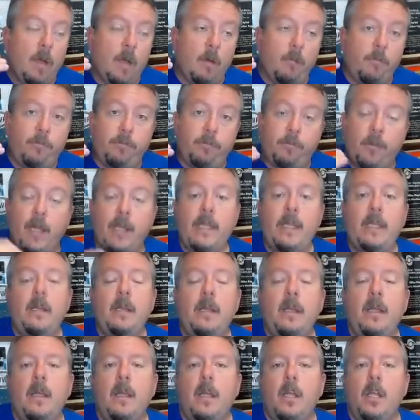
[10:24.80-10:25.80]

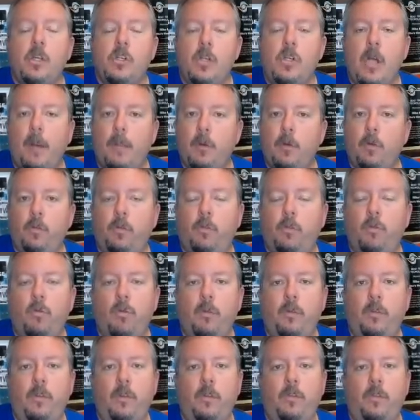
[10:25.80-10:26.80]
flooding, tropical
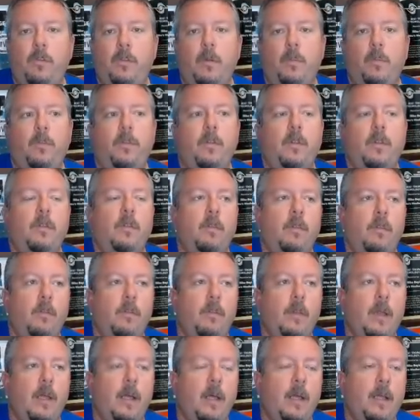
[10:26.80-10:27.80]
storm systems,
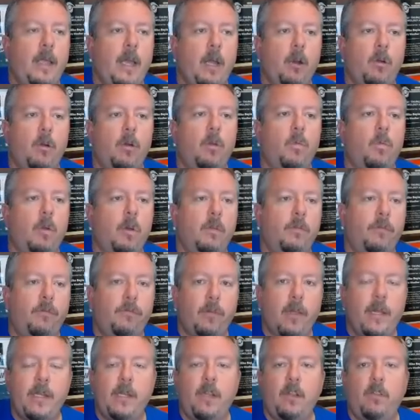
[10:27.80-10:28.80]
Category 1,
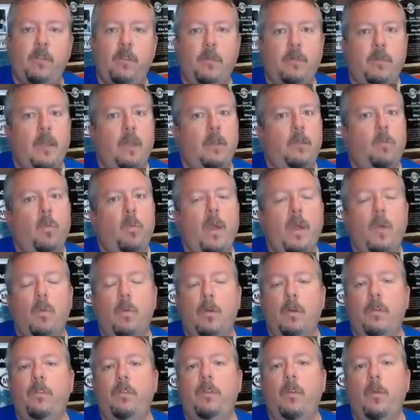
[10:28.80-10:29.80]
flooding is sometimes way
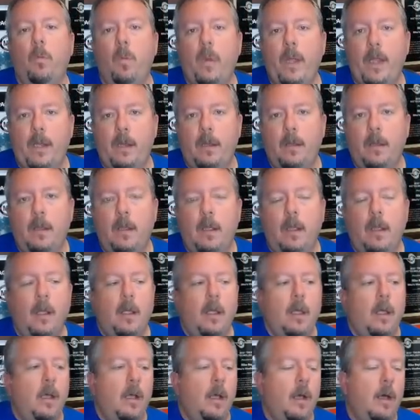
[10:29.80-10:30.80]
worse than wind.
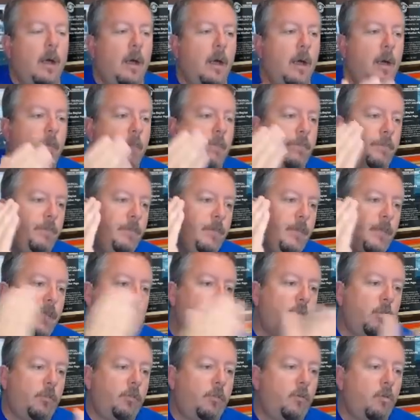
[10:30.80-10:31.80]

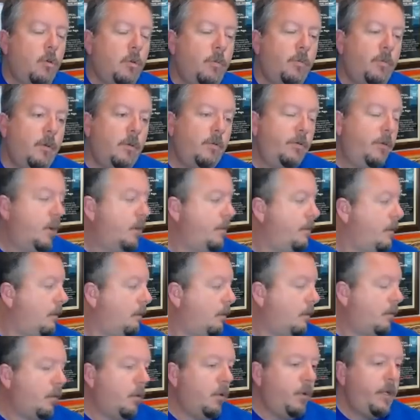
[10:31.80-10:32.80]
These are storms that are very
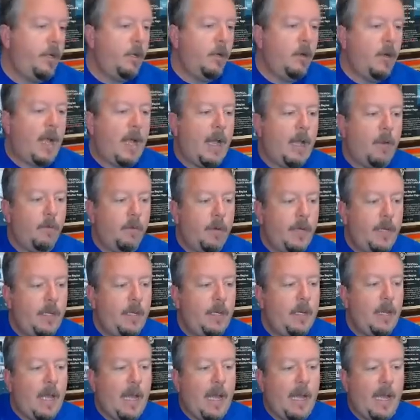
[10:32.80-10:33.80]
memorable here.
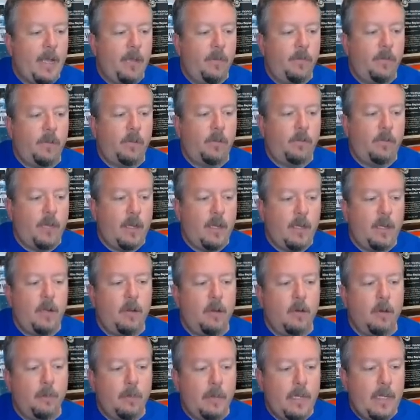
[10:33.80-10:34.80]
Irene, Isaac,
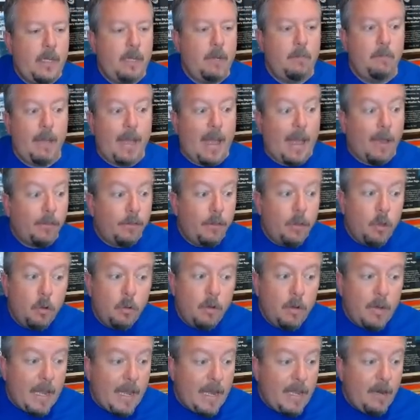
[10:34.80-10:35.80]
Sandy, Hermine,
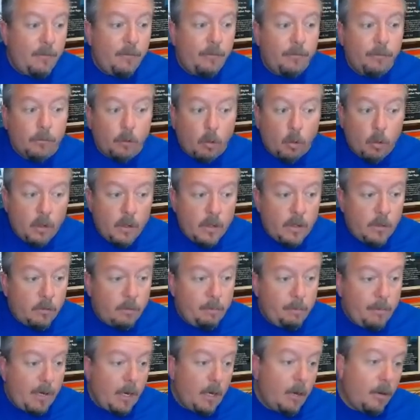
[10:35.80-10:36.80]
Matthew, Nate, Florence,
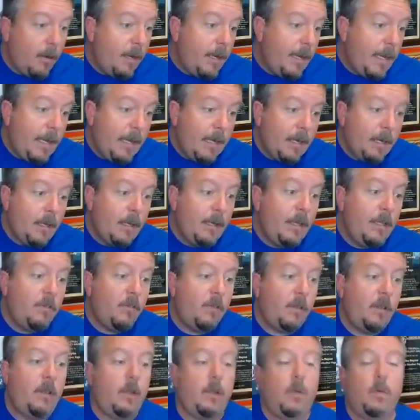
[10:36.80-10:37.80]
Barry, Hannah, and
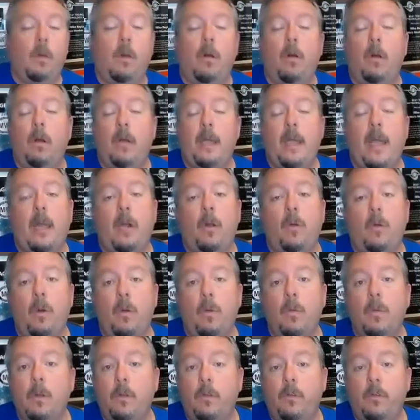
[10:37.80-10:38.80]
ECE were all Category
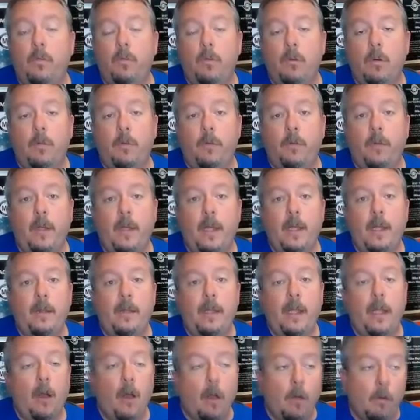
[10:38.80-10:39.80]
1 storms, okay? And
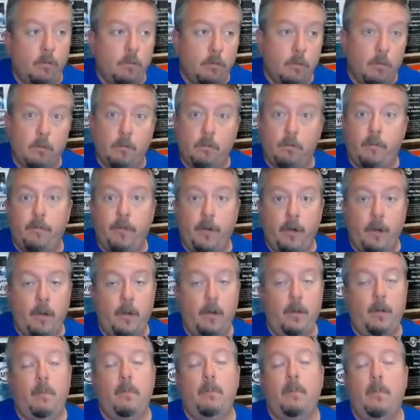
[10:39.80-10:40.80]
they all were
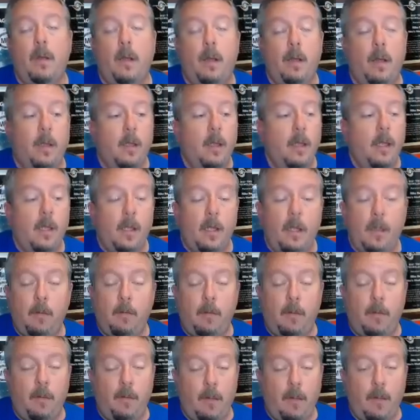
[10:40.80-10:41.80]
very
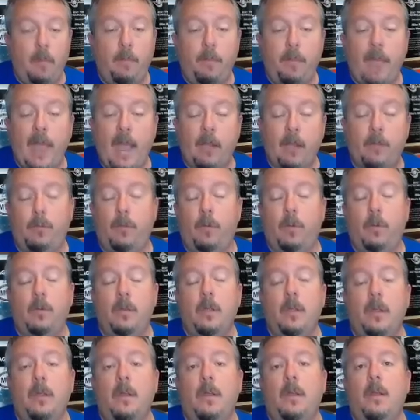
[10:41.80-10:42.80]
impactful
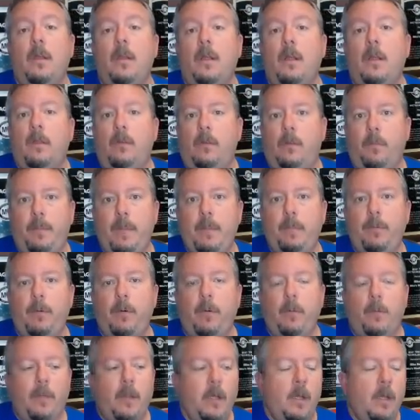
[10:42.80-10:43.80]
to
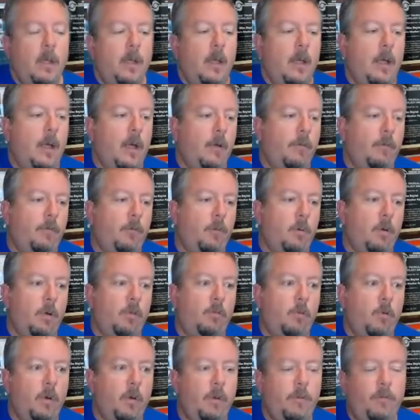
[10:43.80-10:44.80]
people.
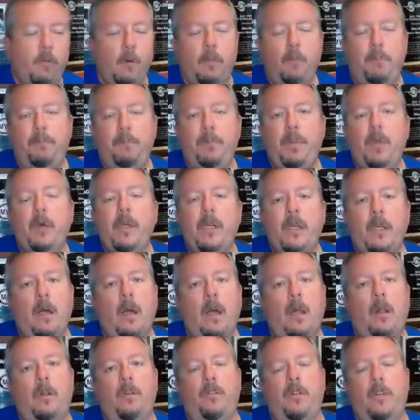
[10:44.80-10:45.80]
Florence, $24 billion
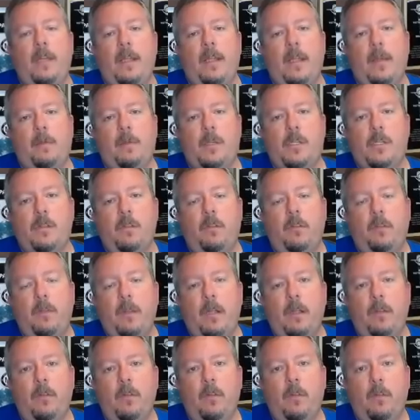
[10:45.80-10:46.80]
in damages
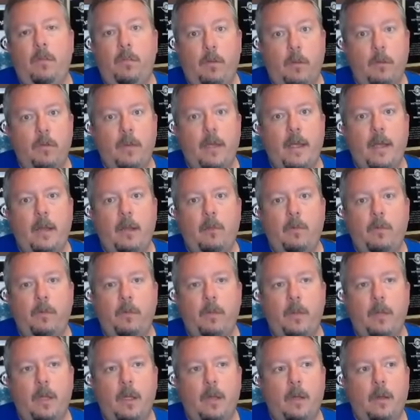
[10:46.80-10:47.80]
because it slowed down. It
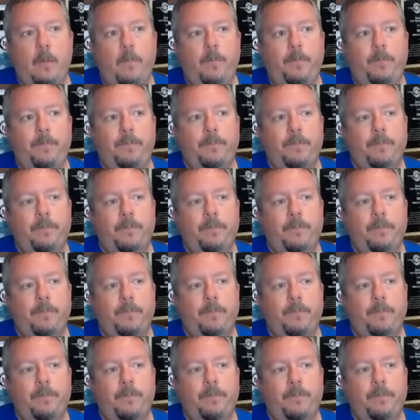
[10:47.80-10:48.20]
was a